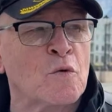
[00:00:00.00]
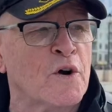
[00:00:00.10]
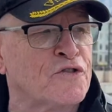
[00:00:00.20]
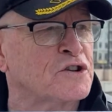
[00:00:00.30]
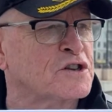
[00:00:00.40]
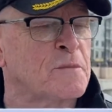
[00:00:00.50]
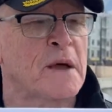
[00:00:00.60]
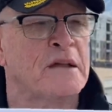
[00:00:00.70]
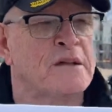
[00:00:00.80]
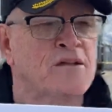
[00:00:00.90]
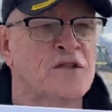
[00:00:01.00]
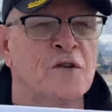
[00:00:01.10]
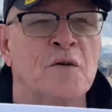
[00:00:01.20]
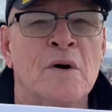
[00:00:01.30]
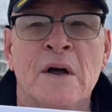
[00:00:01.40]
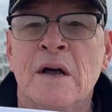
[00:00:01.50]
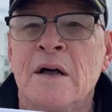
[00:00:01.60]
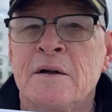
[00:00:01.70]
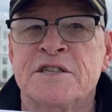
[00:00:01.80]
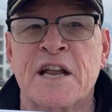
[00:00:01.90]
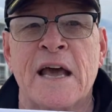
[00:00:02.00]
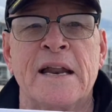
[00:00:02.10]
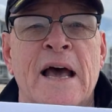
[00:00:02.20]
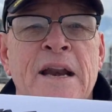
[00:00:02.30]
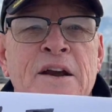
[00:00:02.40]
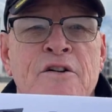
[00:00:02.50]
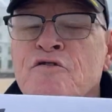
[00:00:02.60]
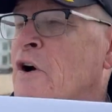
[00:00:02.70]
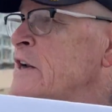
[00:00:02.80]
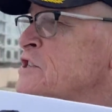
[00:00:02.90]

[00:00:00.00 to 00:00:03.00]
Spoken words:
worth it to me to stand out here and try to